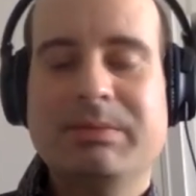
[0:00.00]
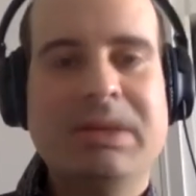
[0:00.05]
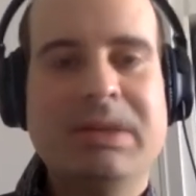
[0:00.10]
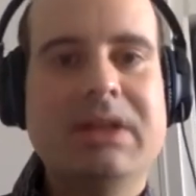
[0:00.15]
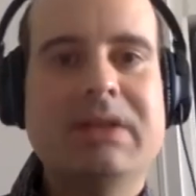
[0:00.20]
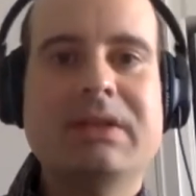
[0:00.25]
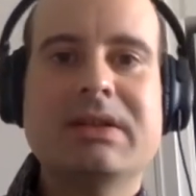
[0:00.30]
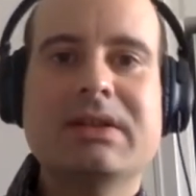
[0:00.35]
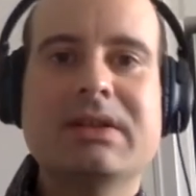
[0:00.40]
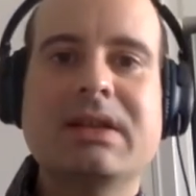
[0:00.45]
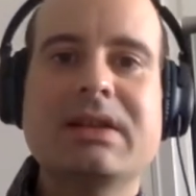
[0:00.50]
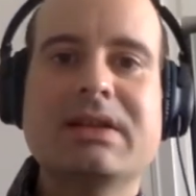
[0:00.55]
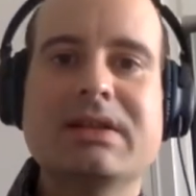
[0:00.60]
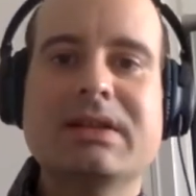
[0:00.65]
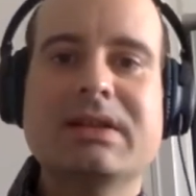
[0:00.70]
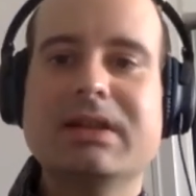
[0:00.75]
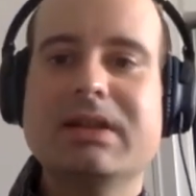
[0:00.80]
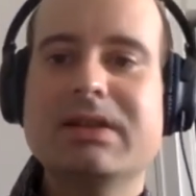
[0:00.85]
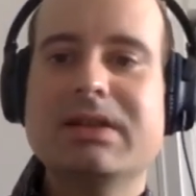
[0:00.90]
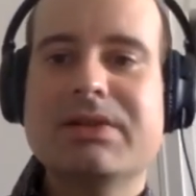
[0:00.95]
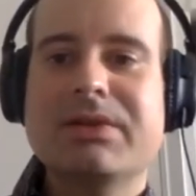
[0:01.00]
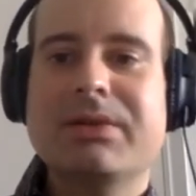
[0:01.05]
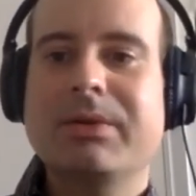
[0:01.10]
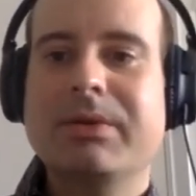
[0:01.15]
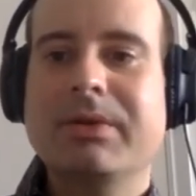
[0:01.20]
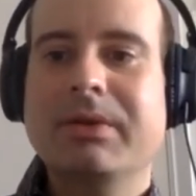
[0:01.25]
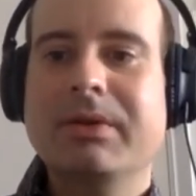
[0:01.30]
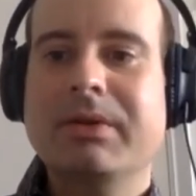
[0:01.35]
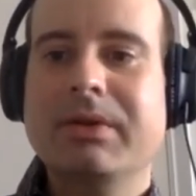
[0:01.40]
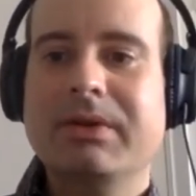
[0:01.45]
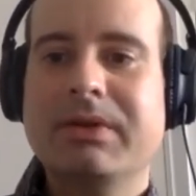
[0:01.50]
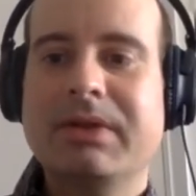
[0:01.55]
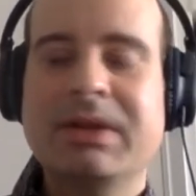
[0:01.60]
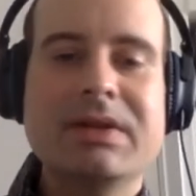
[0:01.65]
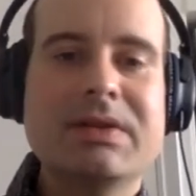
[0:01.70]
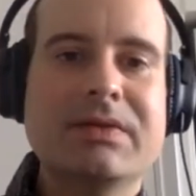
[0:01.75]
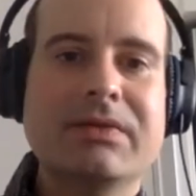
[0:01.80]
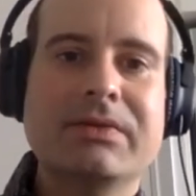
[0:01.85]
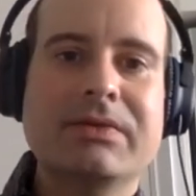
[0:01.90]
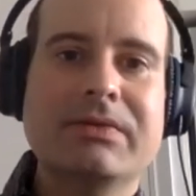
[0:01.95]
be it necessities or
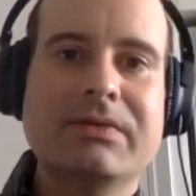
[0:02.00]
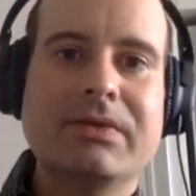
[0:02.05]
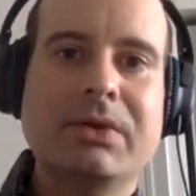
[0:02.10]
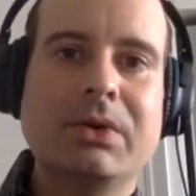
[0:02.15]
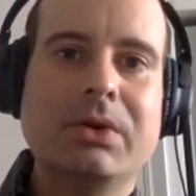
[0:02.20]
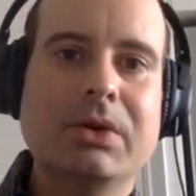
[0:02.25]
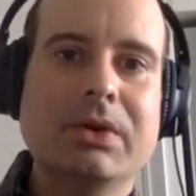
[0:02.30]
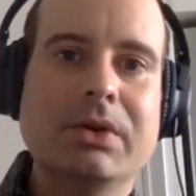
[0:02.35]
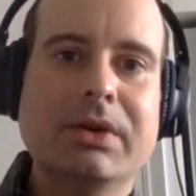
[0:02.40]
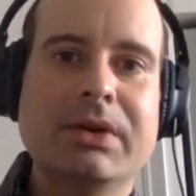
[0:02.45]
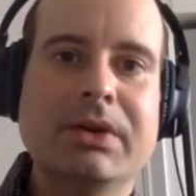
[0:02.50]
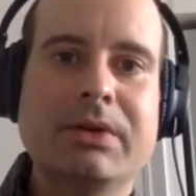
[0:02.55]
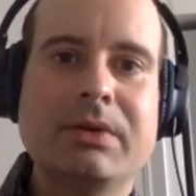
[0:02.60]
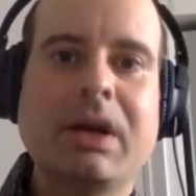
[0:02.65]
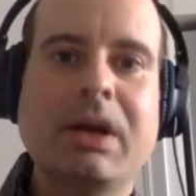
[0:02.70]
things for, you know,